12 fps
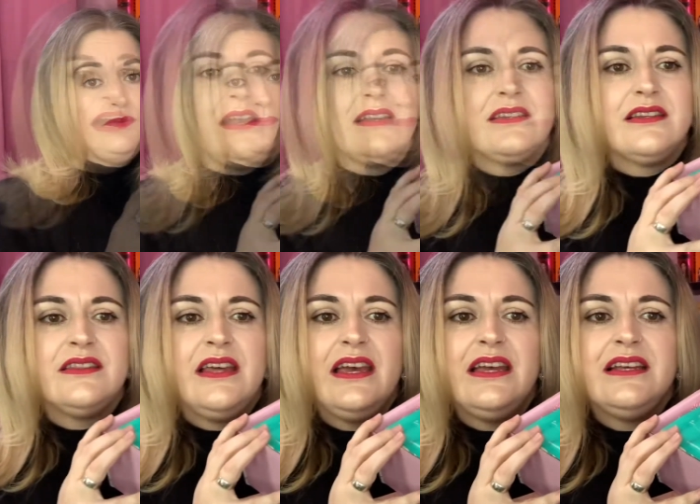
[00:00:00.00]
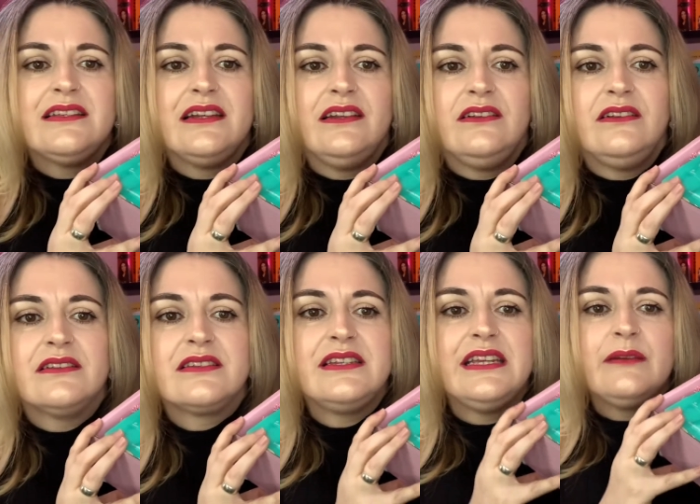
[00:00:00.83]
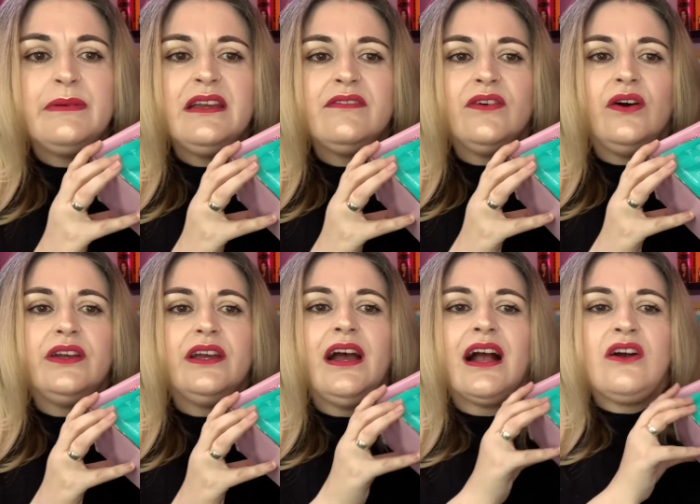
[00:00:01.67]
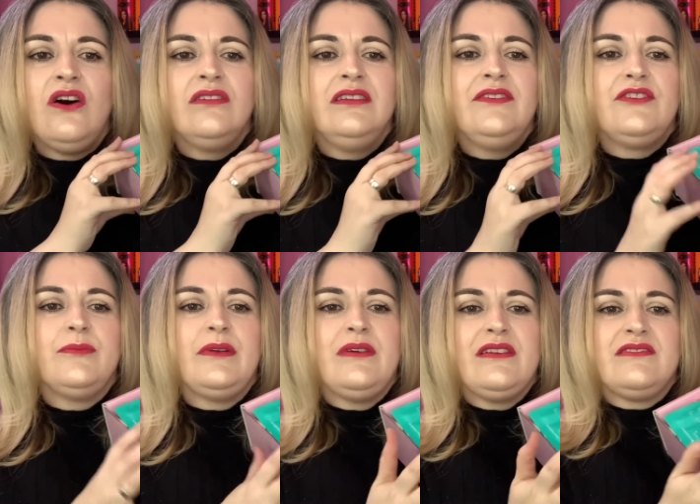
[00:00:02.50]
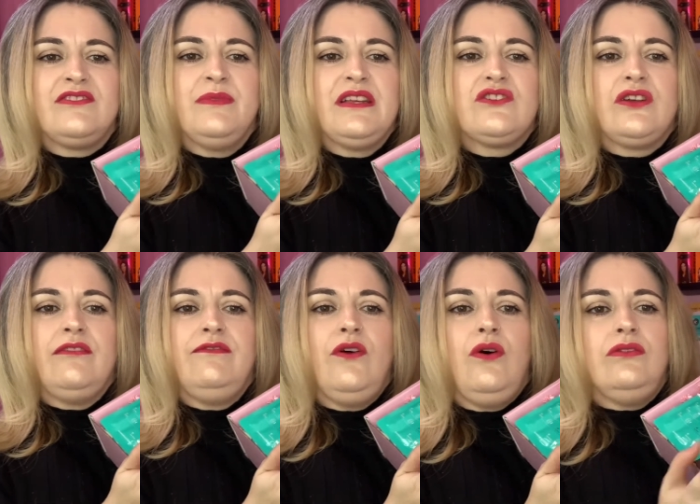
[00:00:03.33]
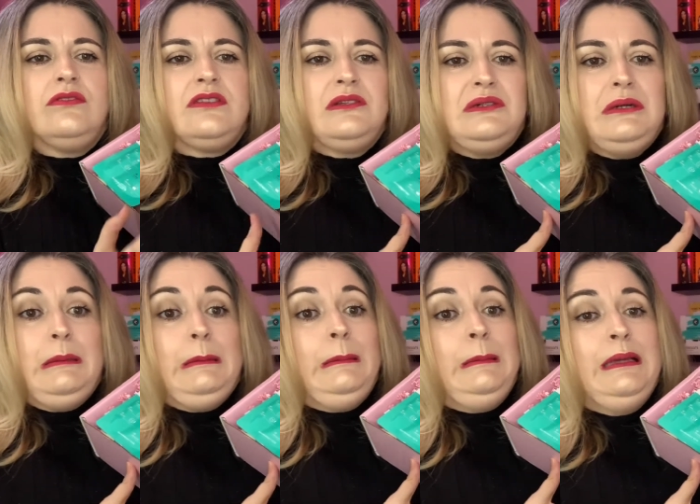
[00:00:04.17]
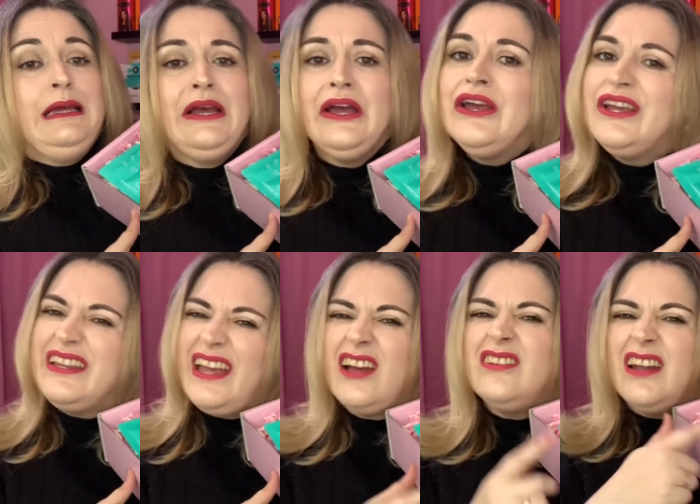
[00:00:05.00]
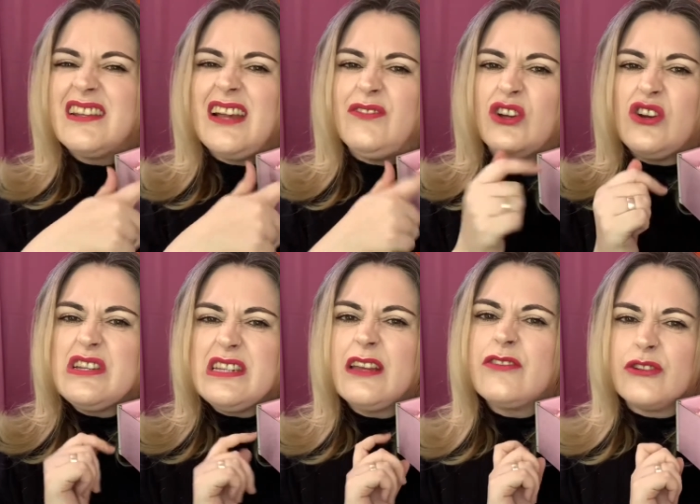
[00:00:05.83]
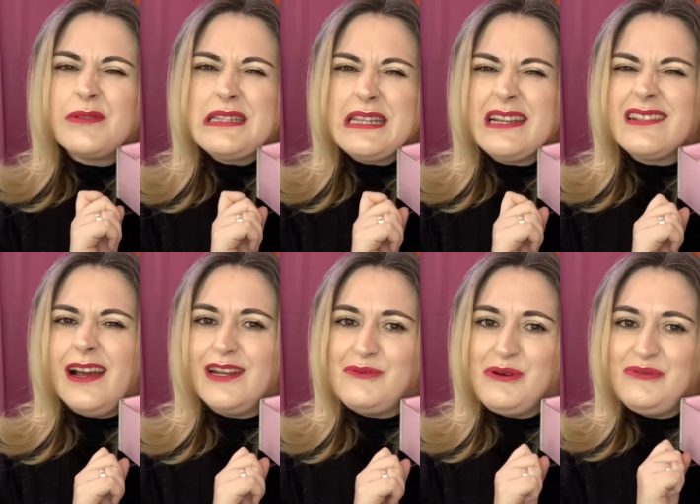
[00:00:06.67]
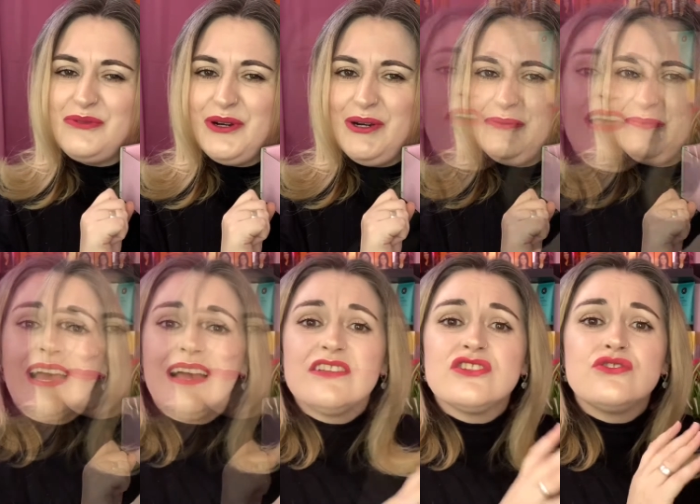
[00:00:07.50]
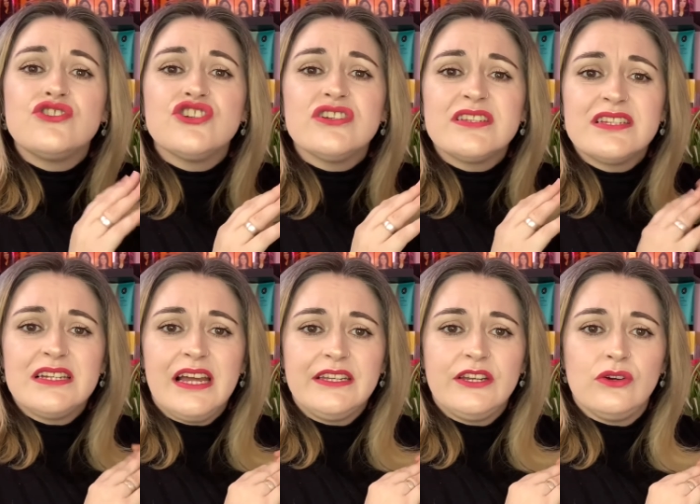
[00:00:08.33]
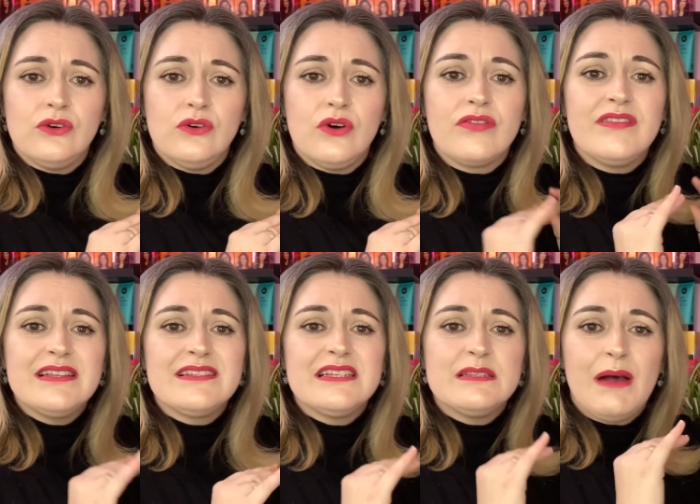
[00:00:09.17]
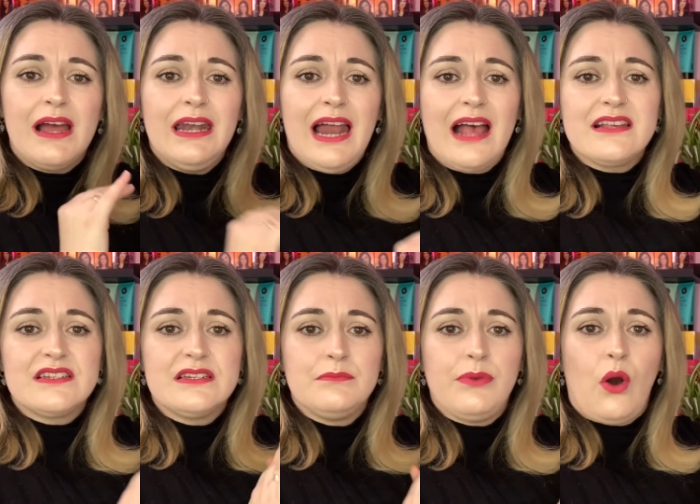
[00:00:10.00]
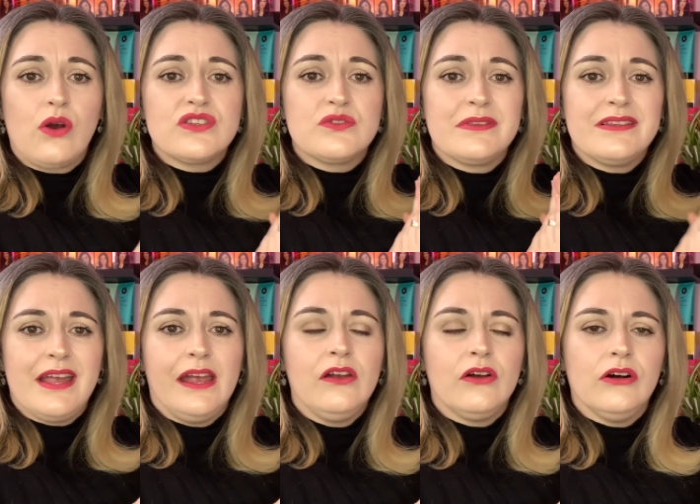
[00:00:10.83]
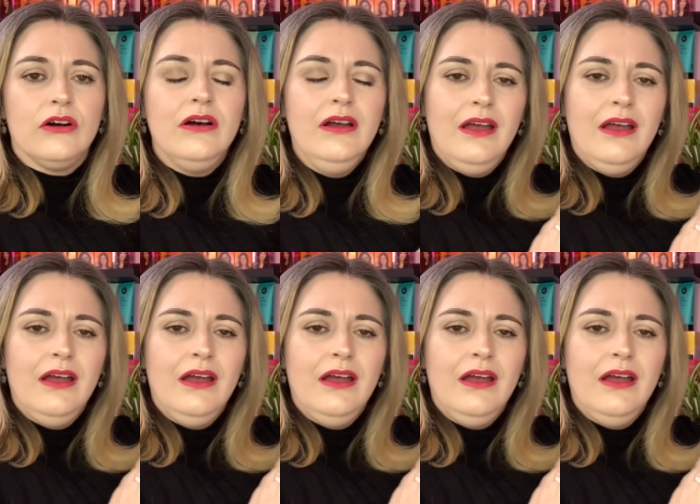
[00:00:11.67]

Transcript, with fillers: and there is a little sneak peek for you I can't lift it when something's going to fall so yeah let's have a good dig through and see exactly what we've got right guys so just to let you know this is my last box with tingle